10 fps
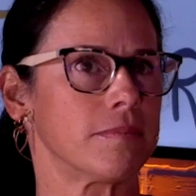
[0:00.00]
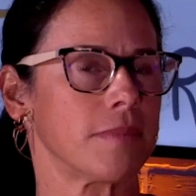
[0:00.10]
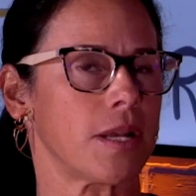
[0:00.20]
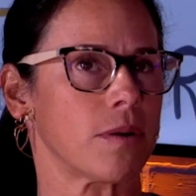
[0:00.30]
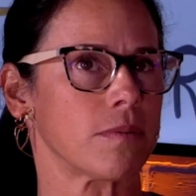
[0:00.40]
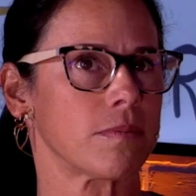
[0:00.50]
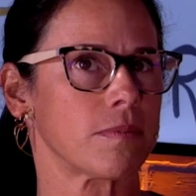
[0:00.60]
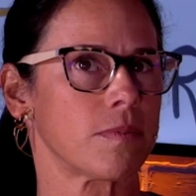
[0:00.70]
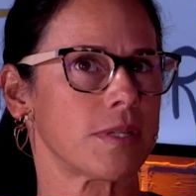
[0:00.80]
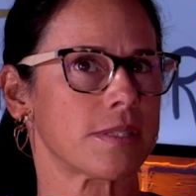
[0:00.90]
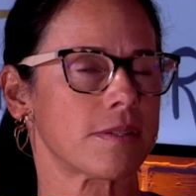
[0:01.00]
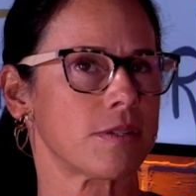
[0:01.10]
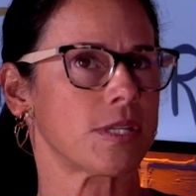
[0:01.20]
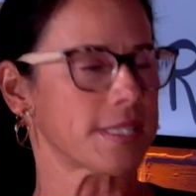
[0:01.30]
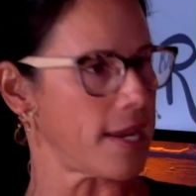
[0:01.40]

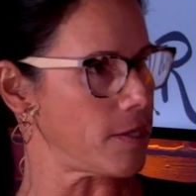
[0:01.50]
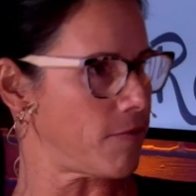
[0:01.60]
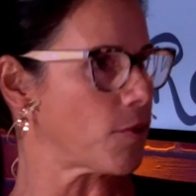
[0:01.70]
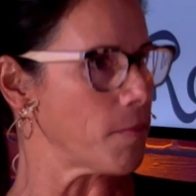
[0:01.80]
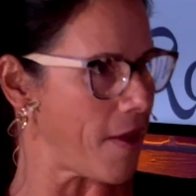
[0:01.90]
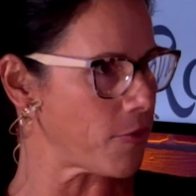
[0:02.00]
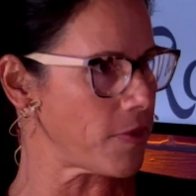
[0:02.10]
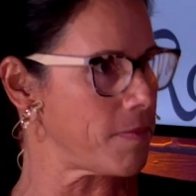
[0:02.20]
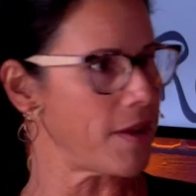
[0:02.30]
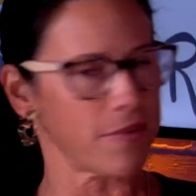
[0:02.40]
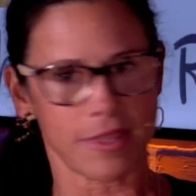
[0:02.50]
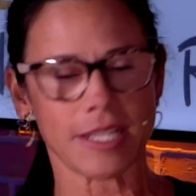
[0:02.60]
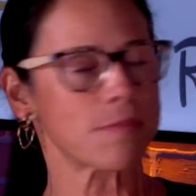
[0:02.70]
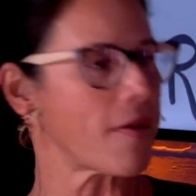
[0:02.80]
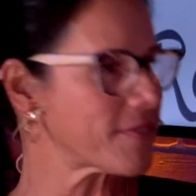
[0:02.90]
she signed up for a month with me.
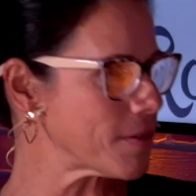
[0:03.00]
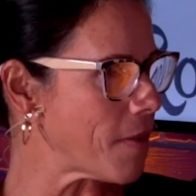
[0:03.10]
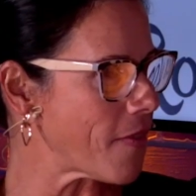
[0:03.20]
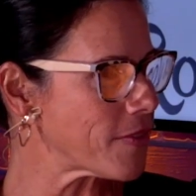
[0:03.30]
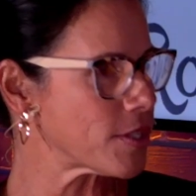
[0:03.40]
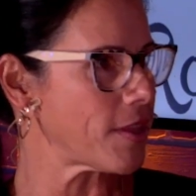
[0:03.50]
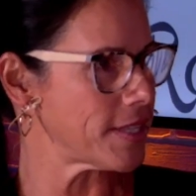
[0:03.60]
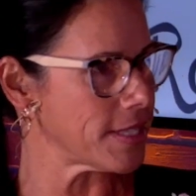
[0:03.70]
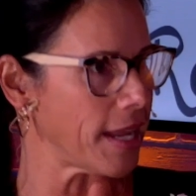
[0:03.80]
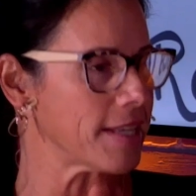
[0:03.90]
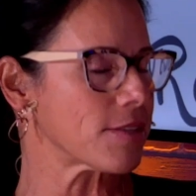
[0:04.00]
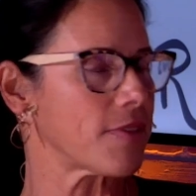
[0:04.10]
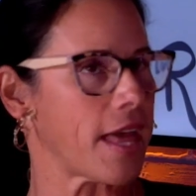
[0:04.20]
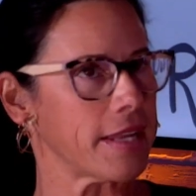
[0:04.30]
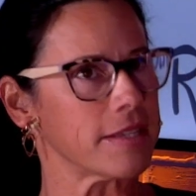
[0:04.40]
Everything's month to month, so that's nice on
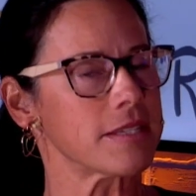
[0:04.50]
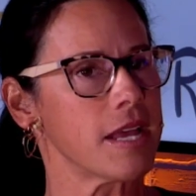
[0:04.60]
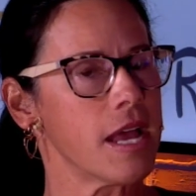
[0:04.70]
that end.